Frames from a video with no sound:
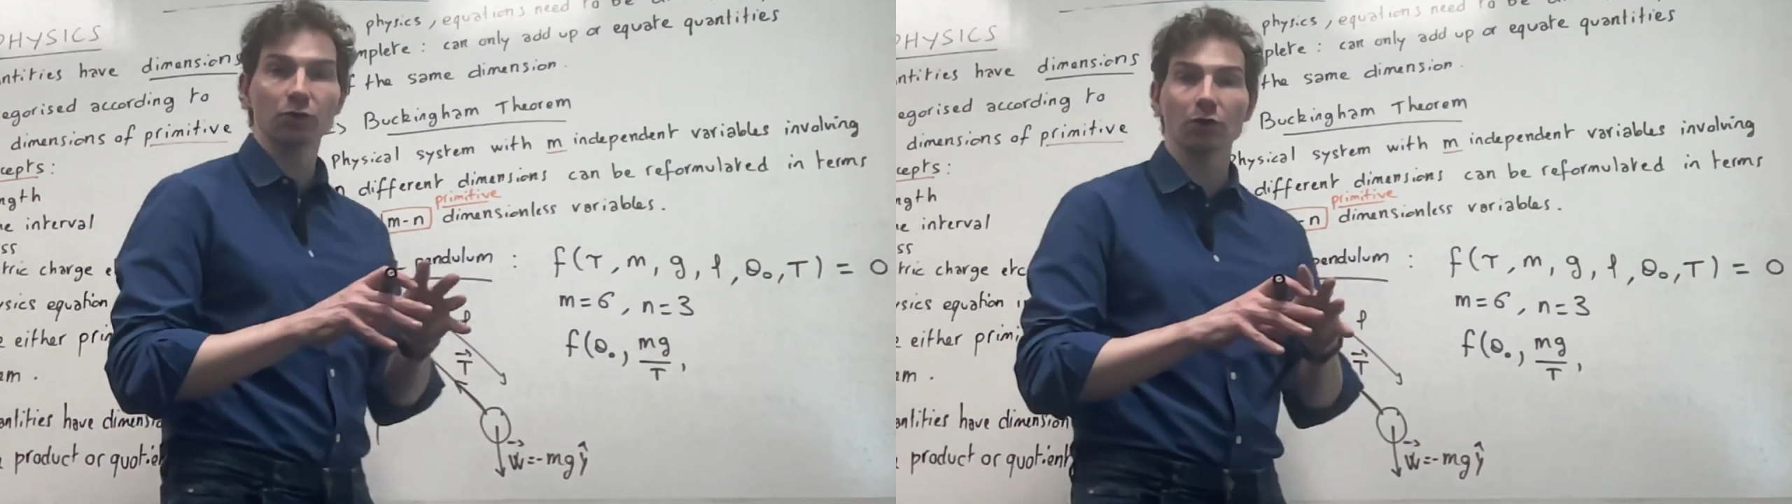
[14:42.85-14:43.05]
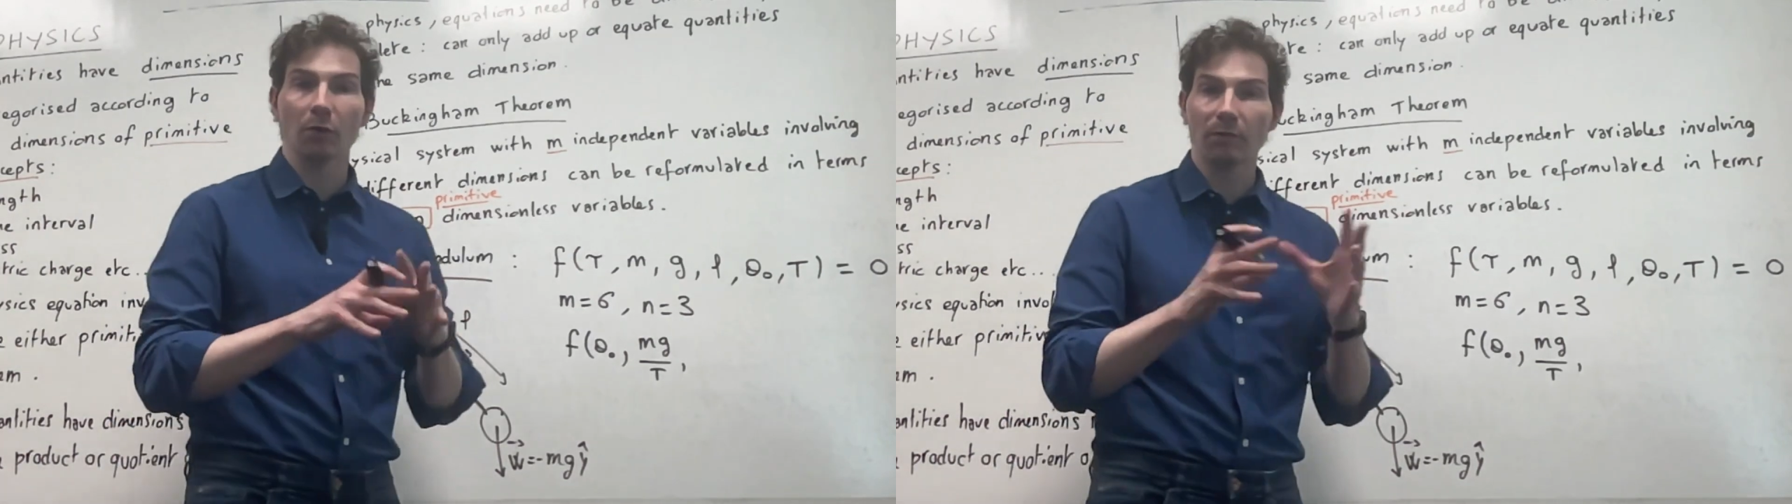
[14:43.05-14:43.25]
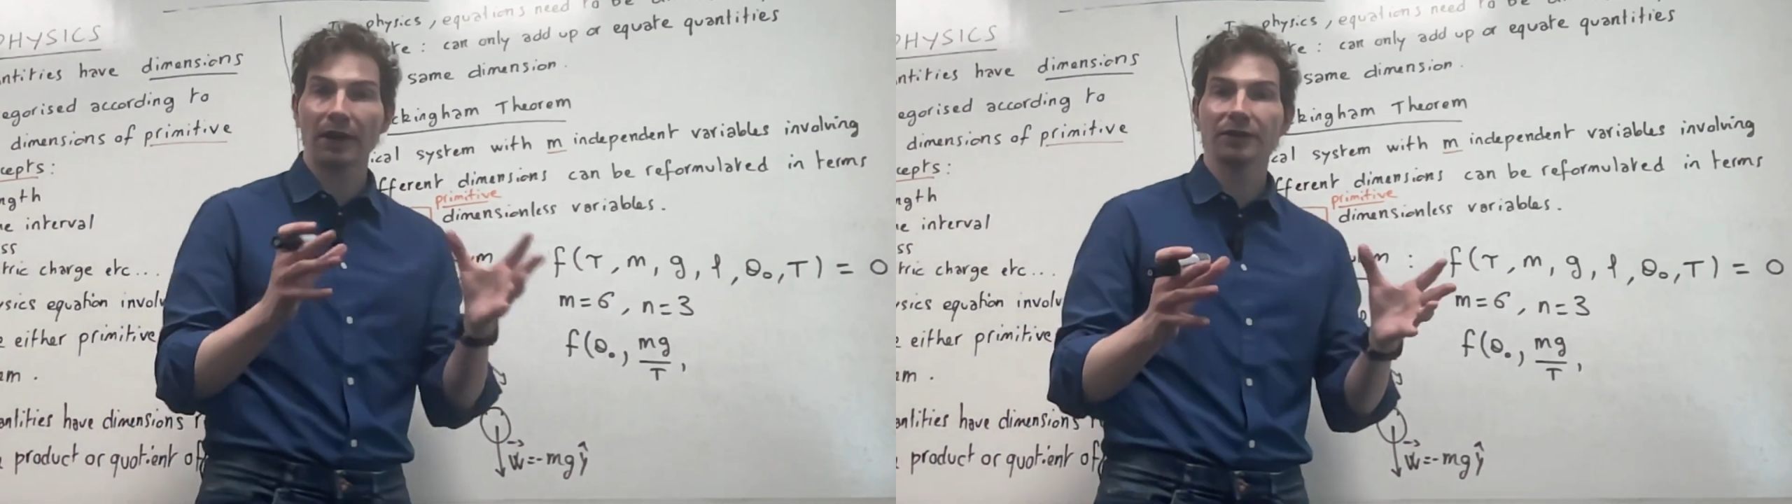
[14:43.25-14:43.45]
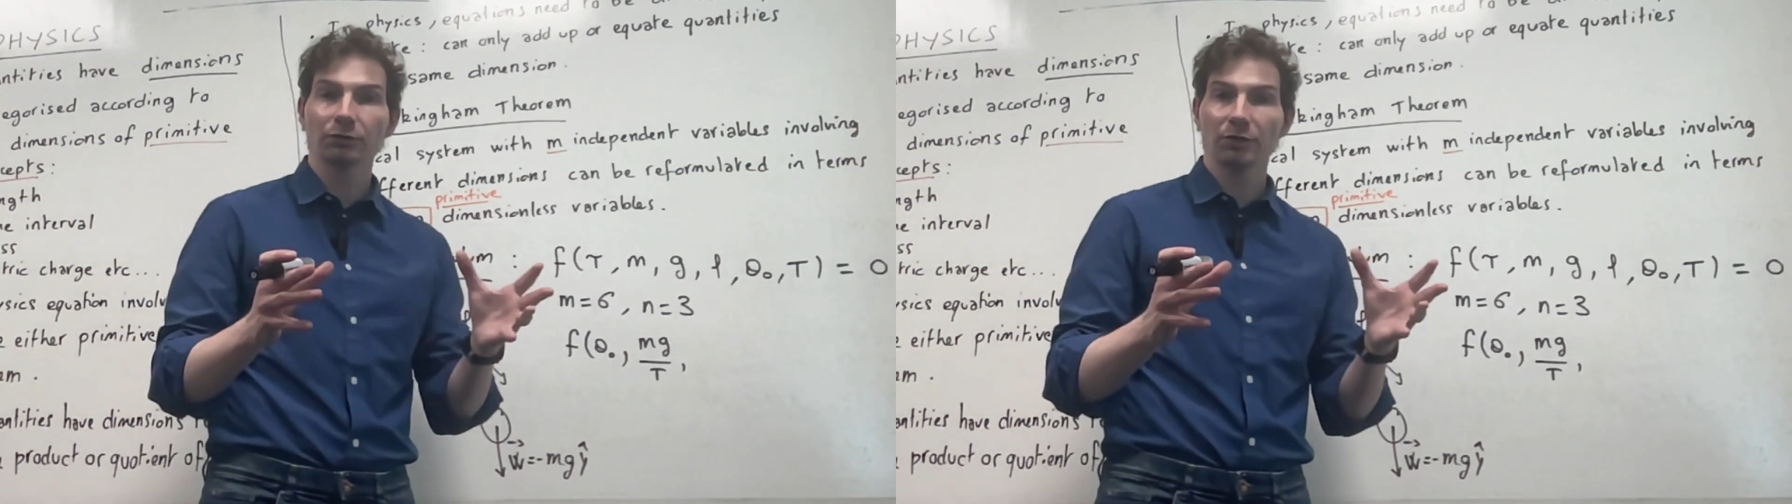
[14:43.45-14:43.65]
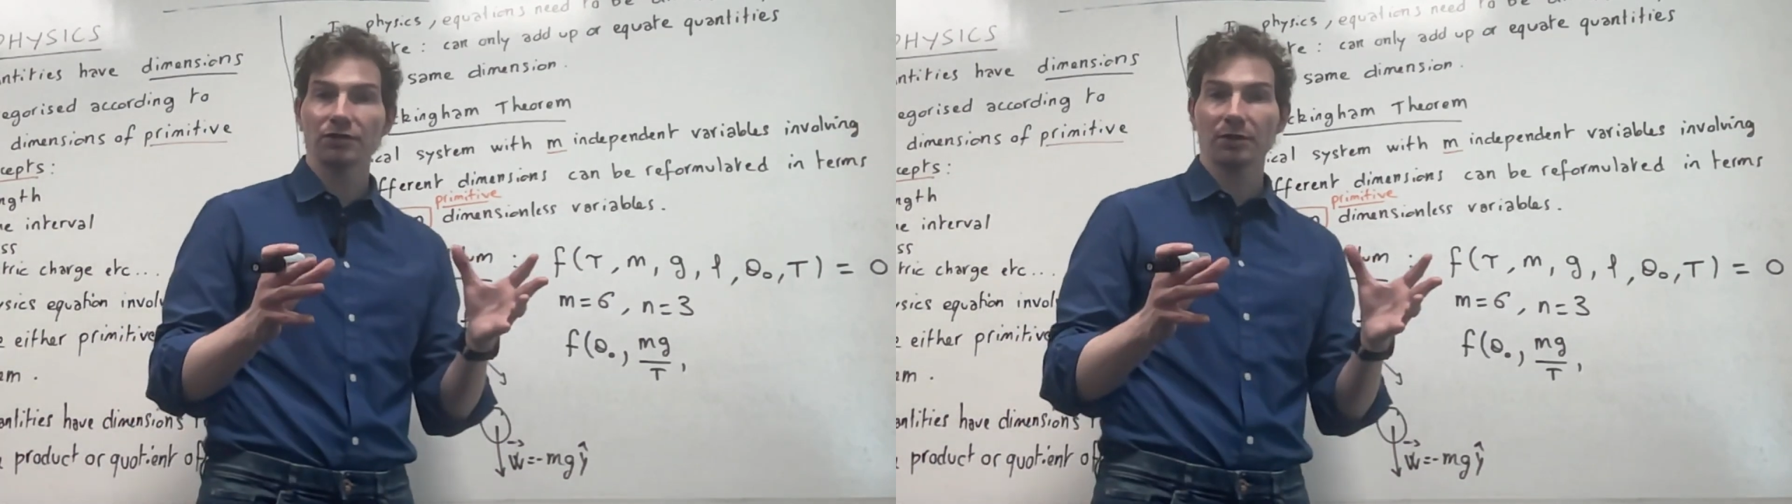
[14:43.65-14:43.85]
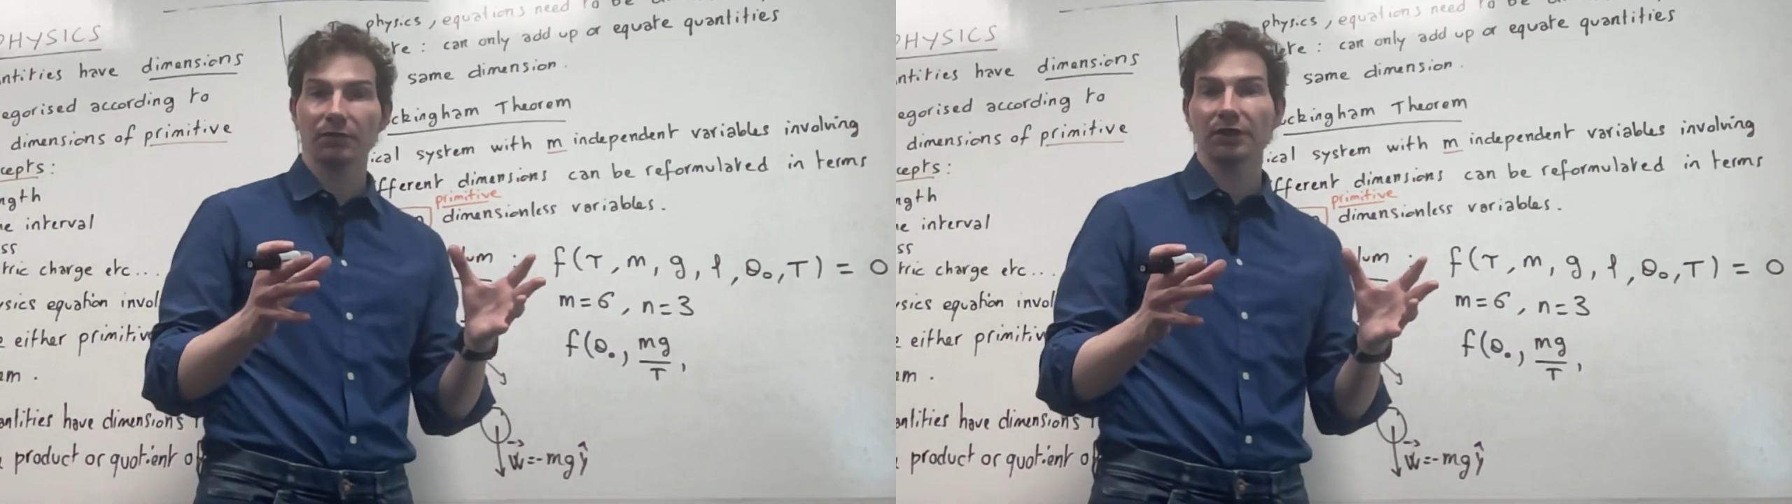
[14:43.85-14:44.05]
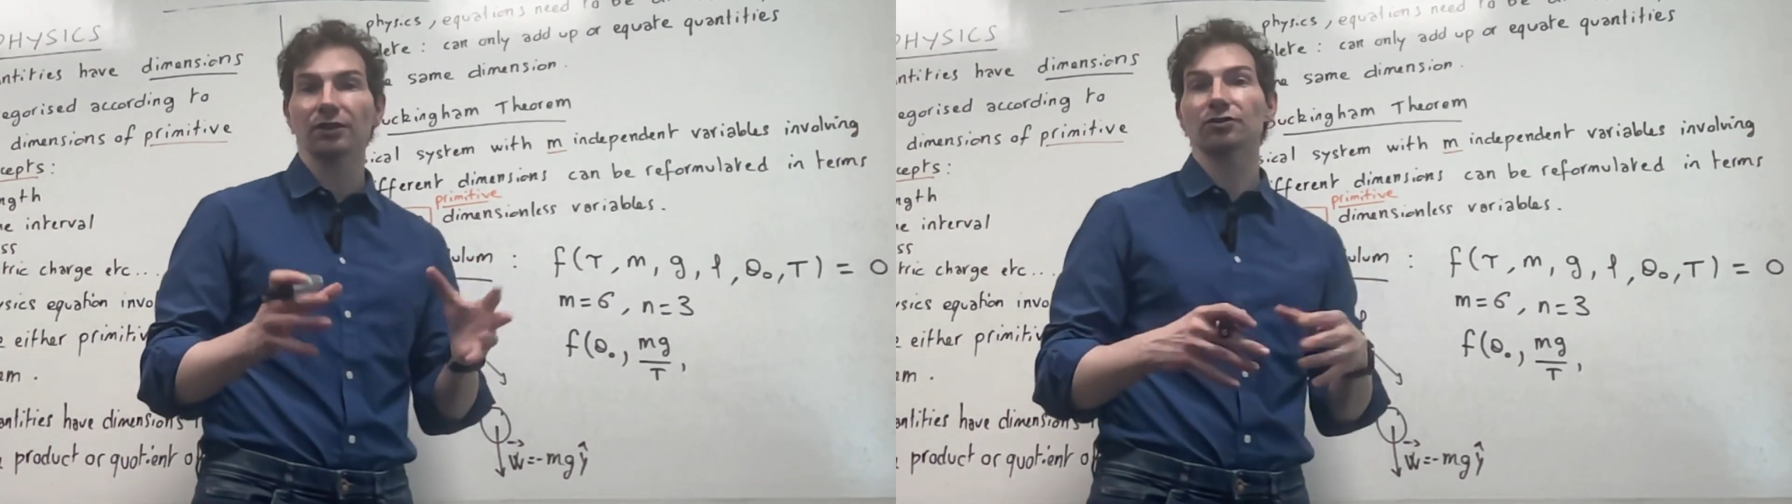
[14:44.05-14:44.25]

to combine it with something